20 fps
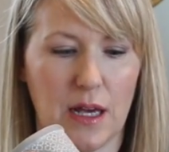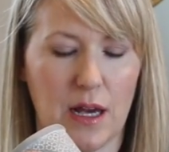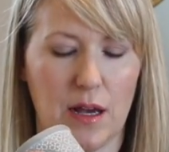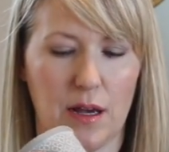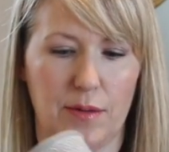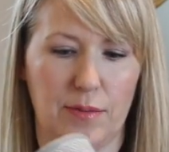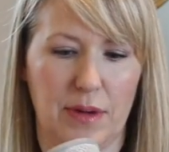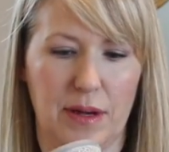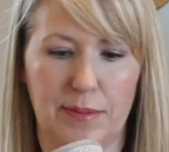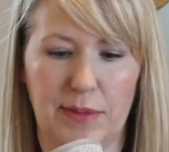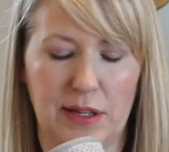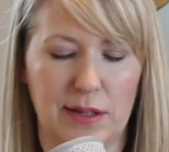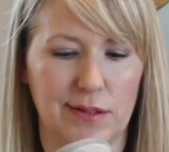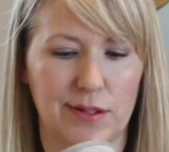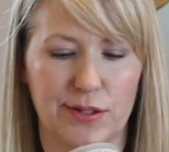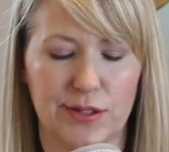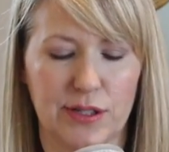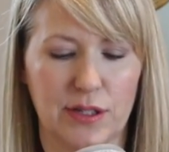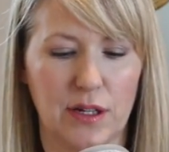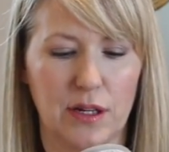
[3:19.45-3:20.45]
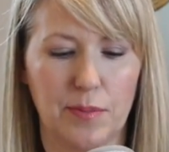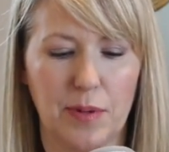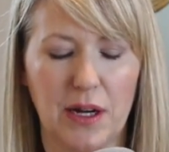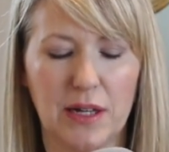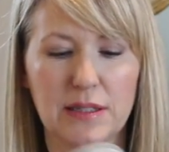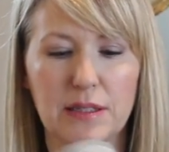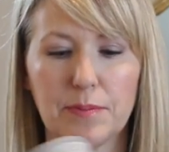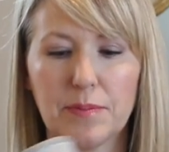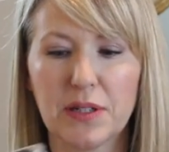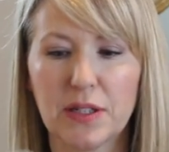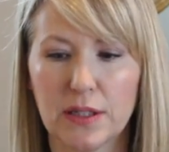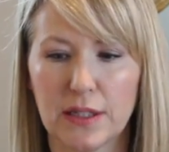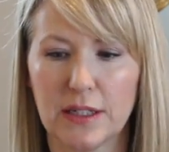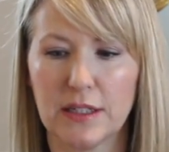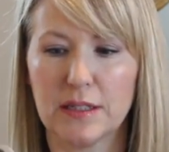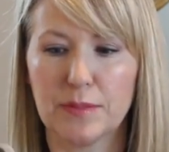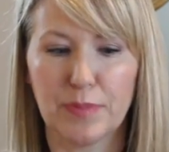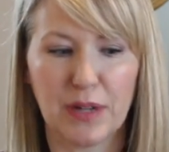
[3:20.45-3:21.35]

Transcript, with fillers: Um, I mean, there's a lot of possibilities,